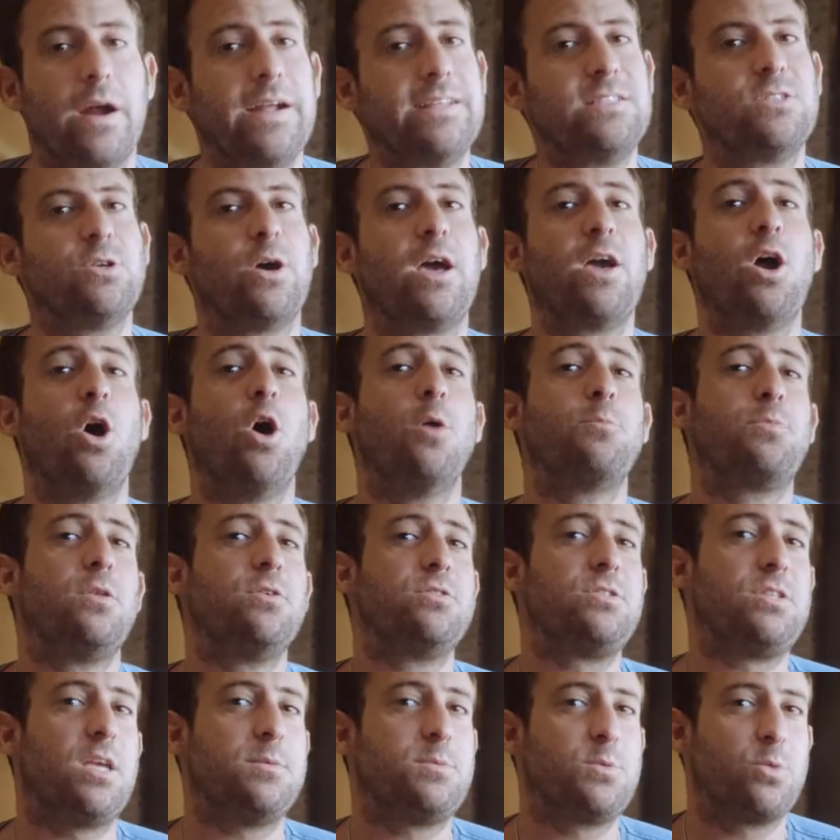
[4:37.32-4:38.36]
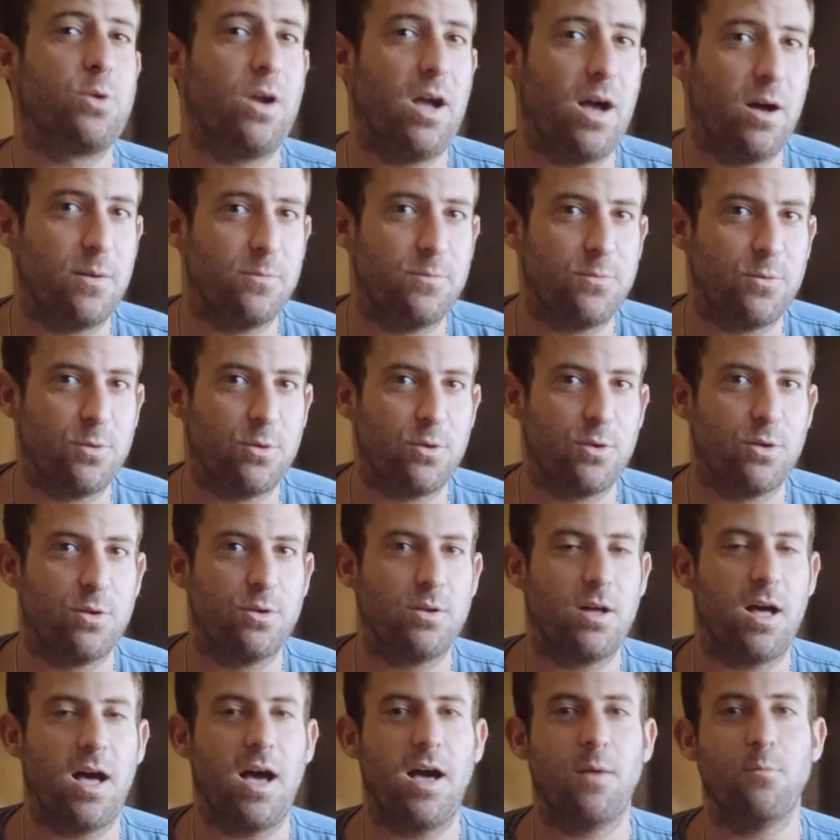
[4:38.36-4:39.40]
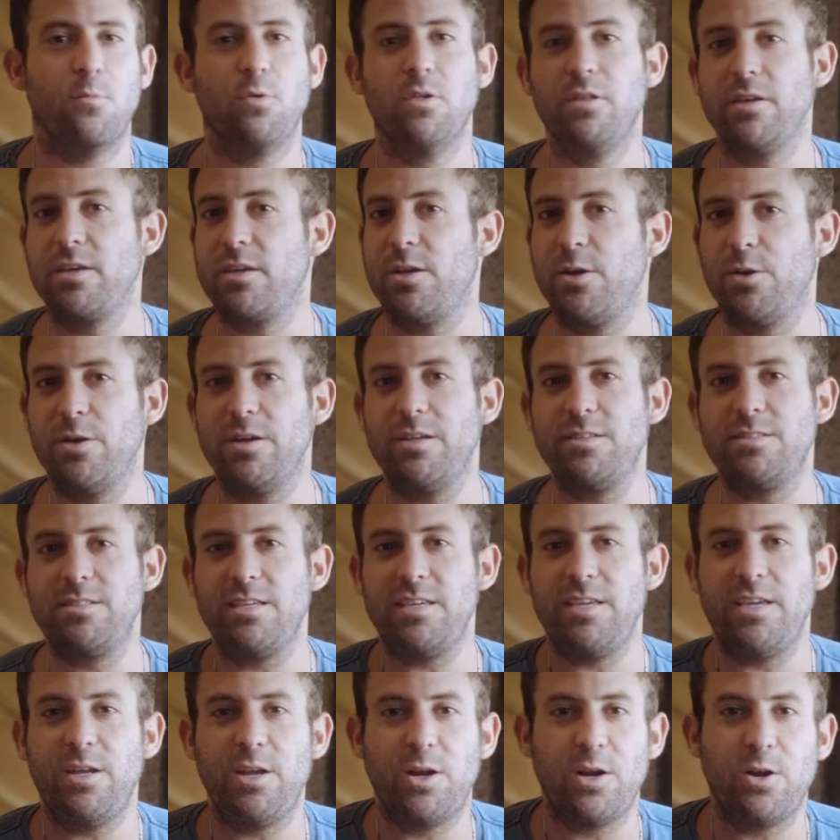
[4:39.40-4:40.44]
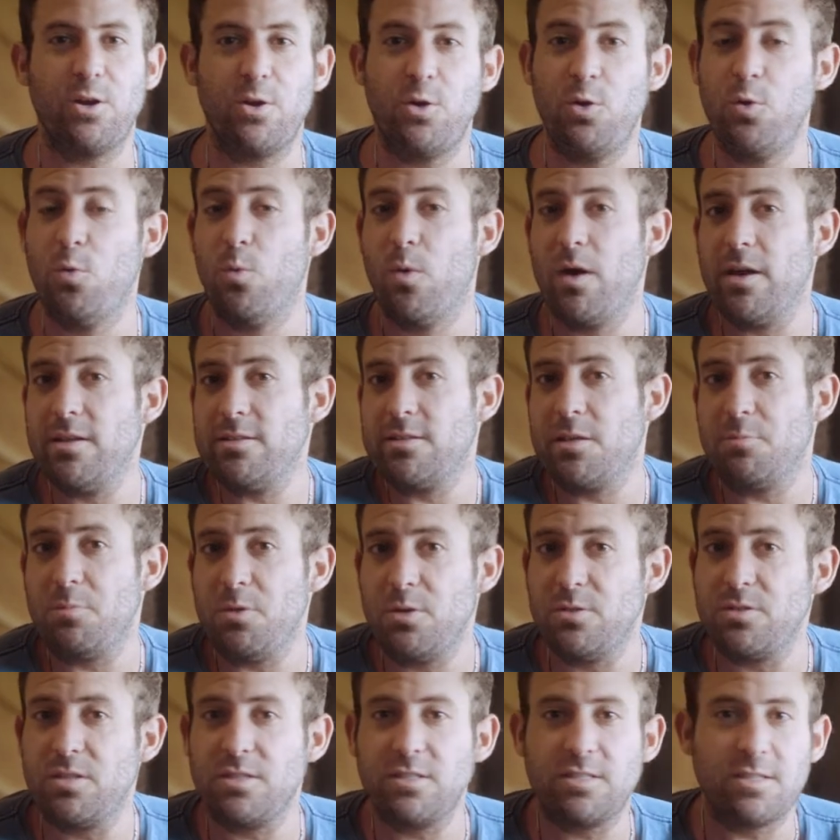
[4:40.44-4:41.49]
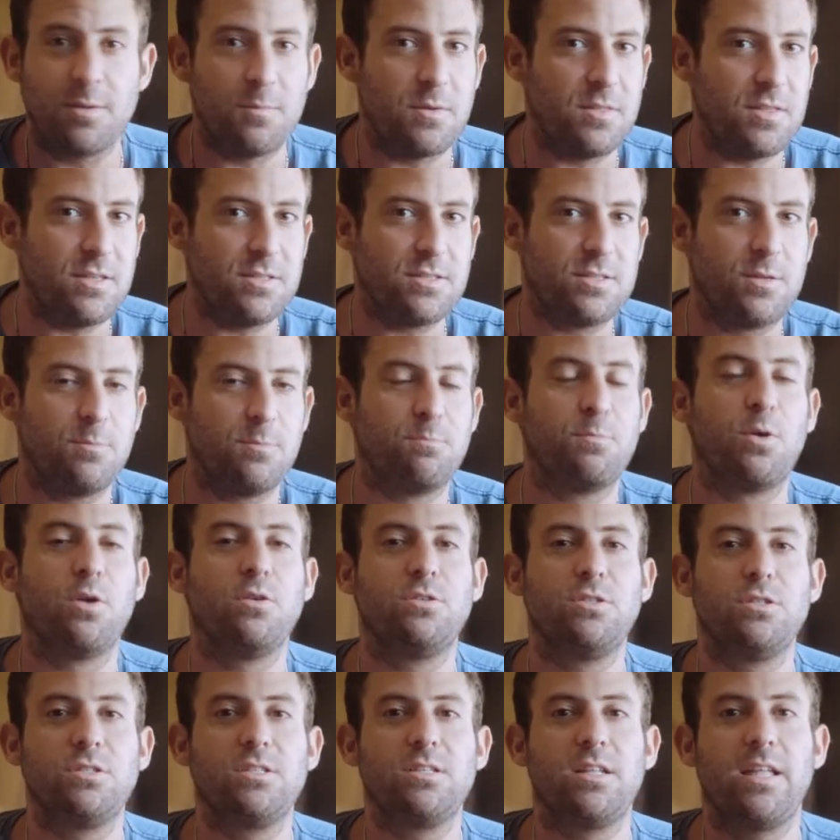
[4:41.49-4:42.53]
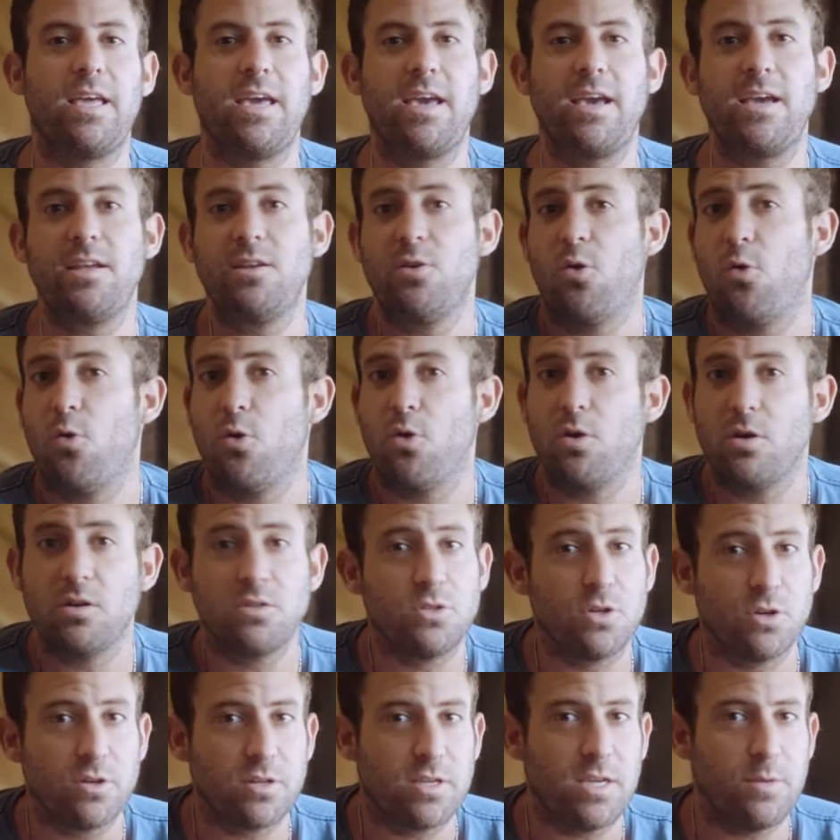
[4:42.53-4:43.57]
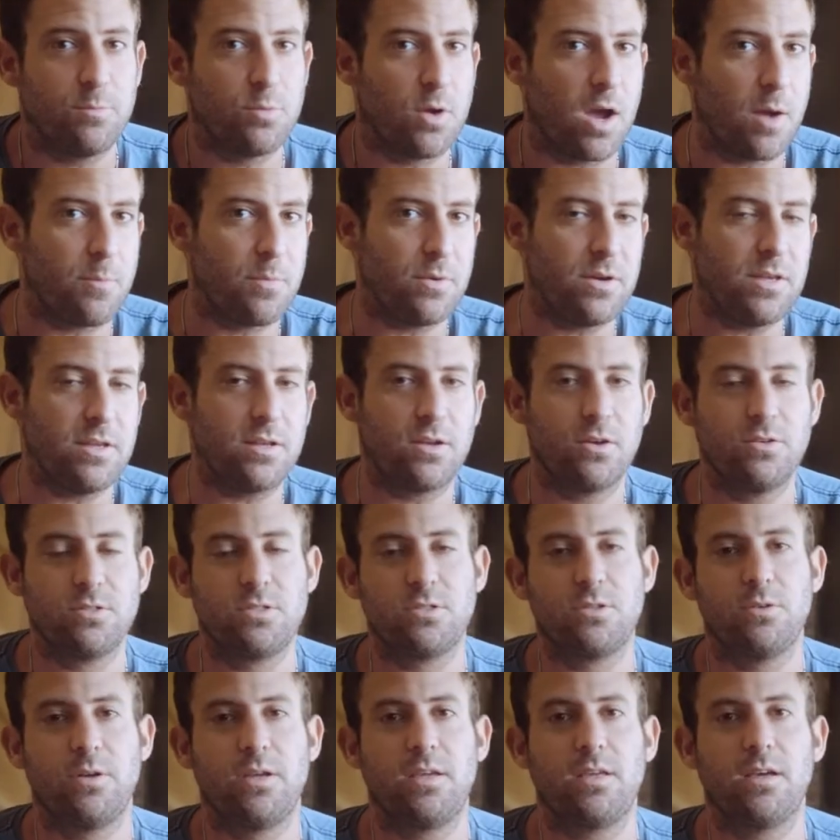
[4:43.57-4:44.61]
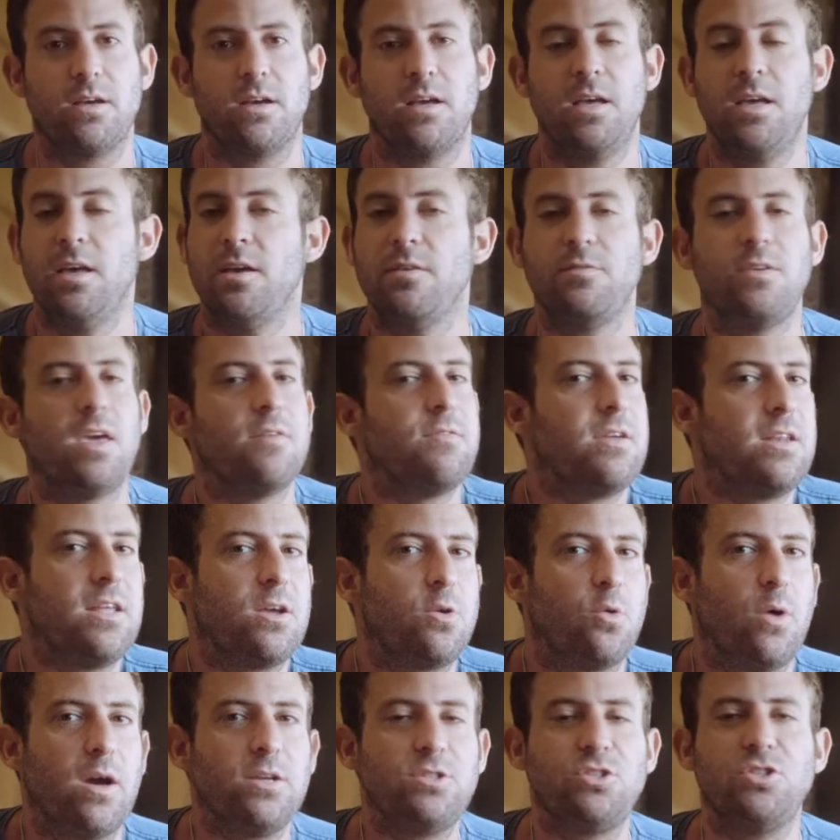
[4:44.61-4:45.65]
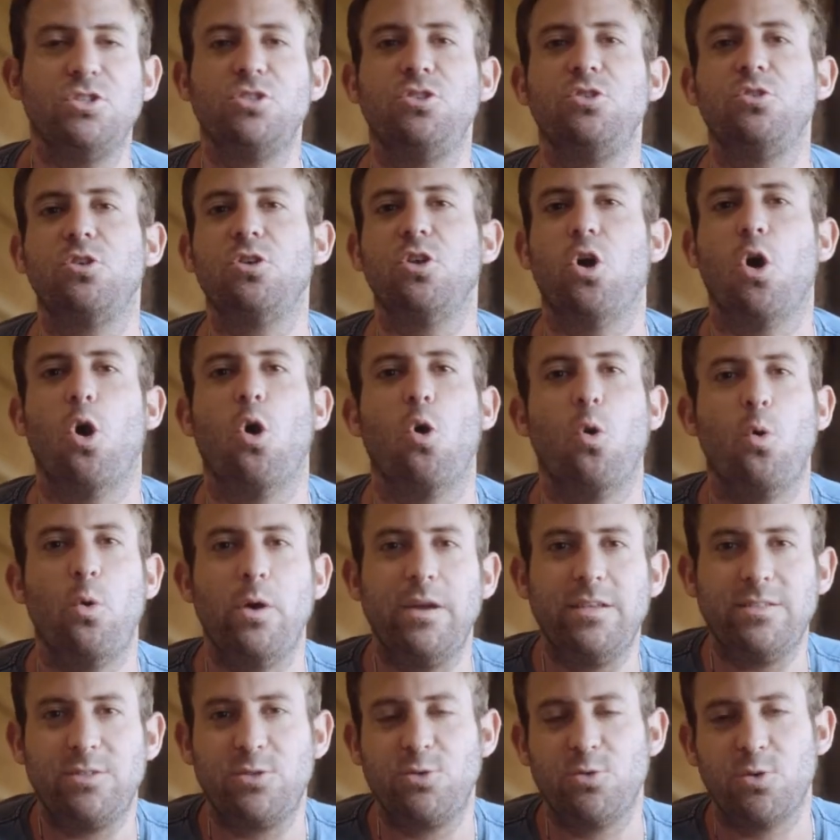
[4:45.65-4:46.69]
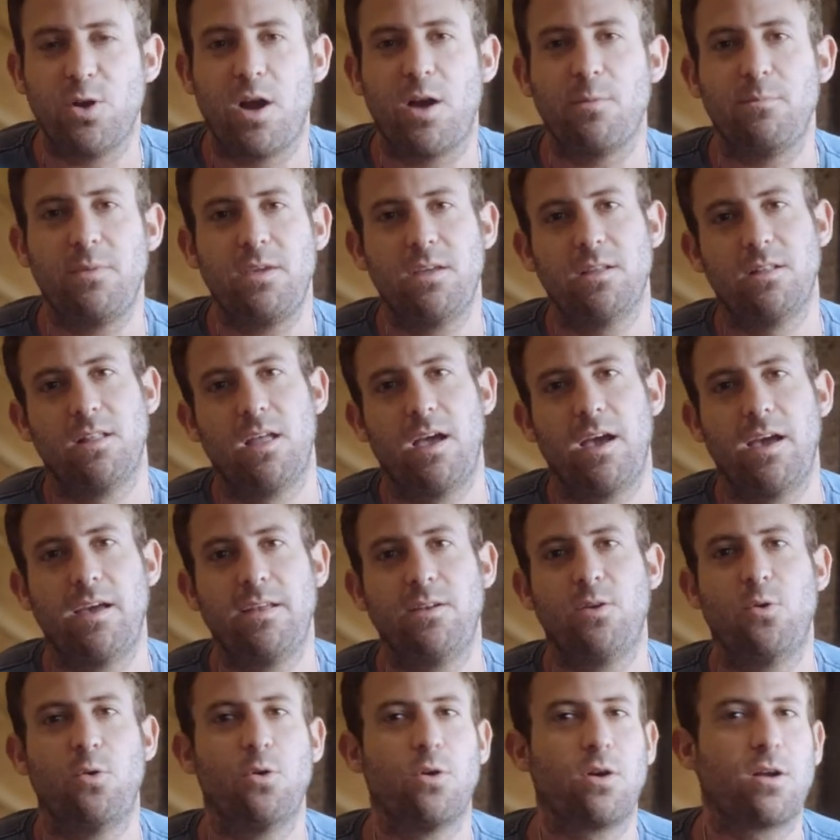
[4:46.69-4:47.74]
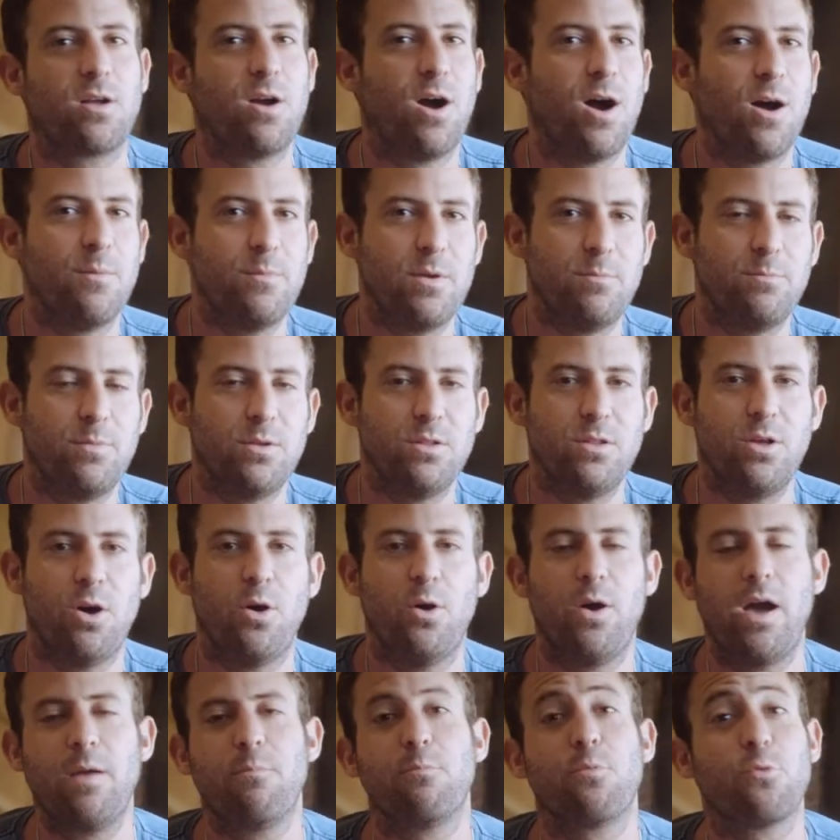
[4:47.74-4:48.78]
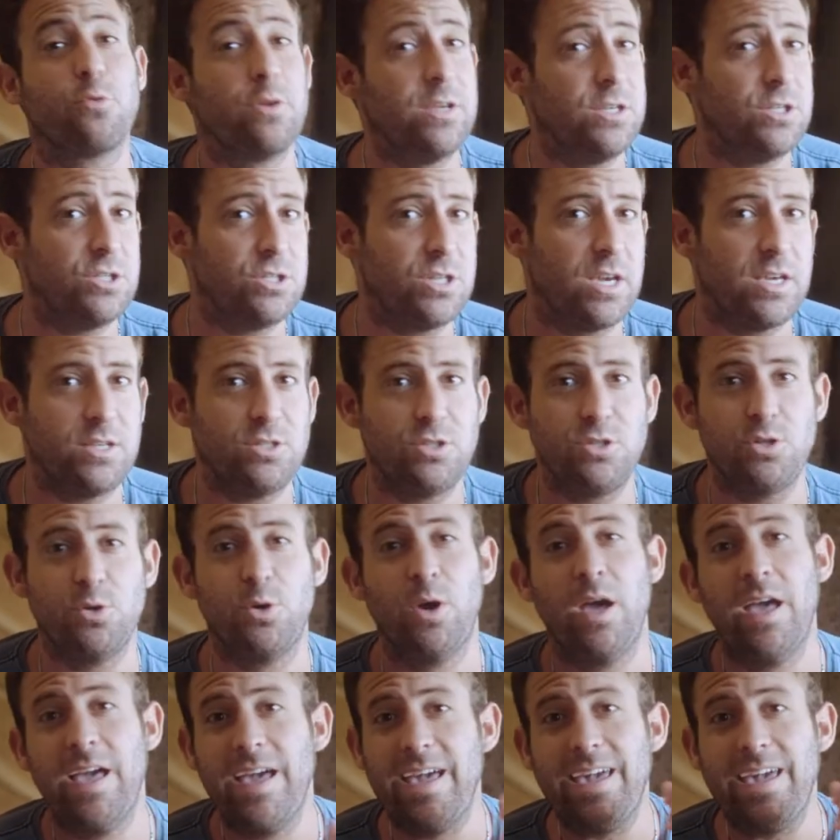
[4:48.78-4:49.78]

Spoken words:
right, so I hope those tips were helpful. I'm really curious to hear who winds up using some of these to purchase land or turnkey property in Costa Rica. If you have any questions, you could always drop me a line or comment below. I appreciate you.